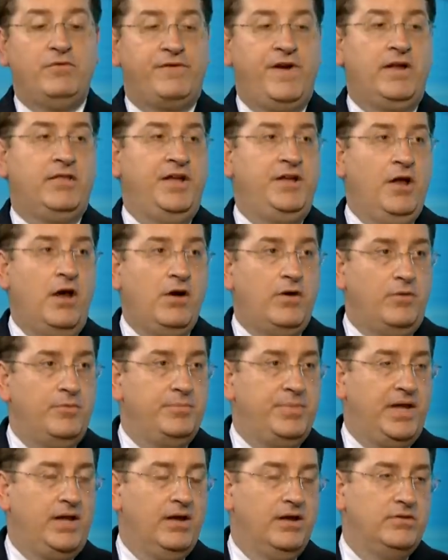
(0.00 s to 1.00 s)
frankly know,
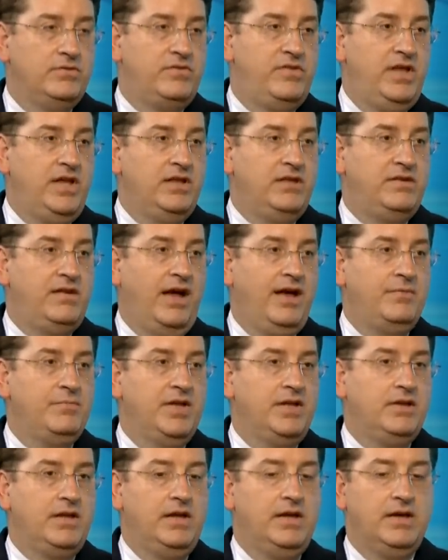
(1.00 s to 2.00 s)
because the
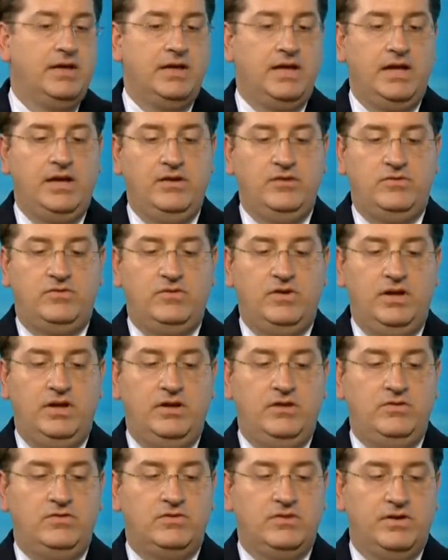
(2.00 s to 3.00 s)
indictment is
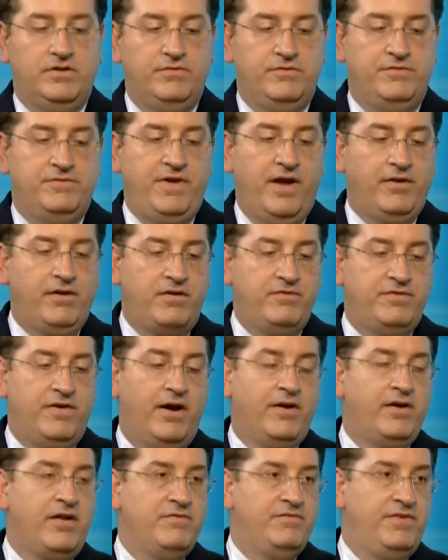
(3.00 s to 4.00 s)
very,
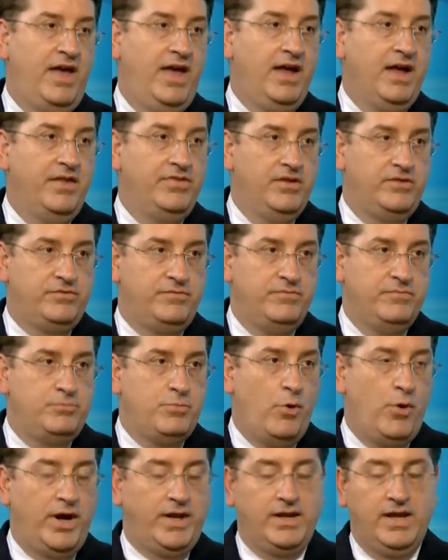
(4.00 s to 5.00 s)
very vague on this
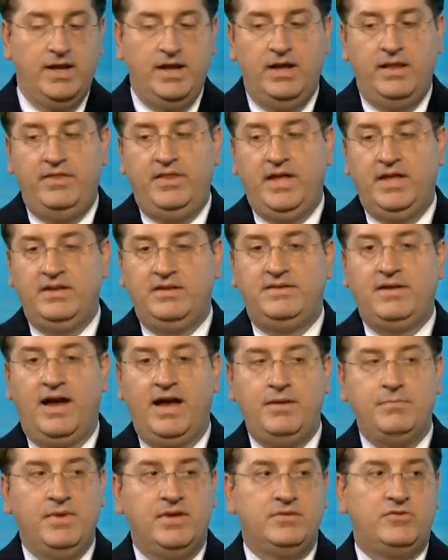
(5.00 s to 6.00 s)
point. The
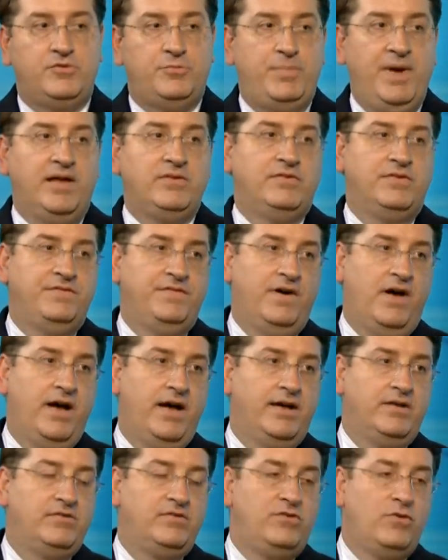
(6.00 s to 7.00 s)
indictment
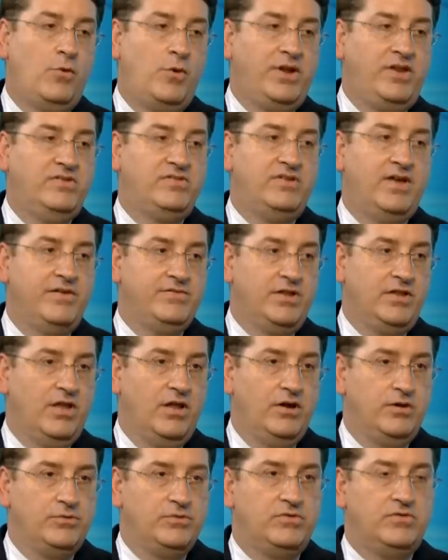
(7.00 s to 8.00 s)
specifies 27
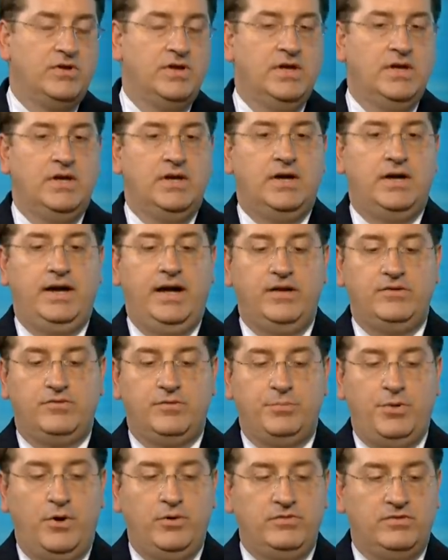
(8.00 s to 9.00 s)
loans as
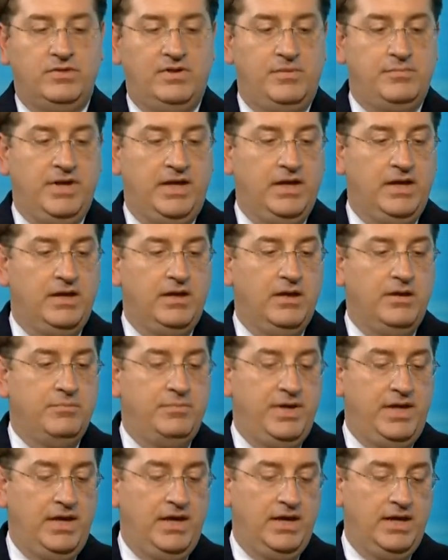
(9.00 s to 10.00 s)
supposedly
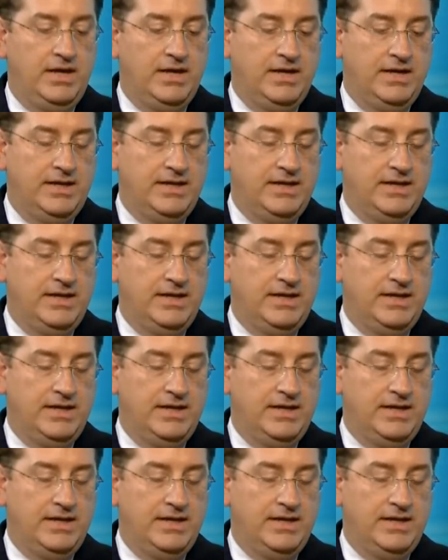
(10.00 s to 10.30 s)
being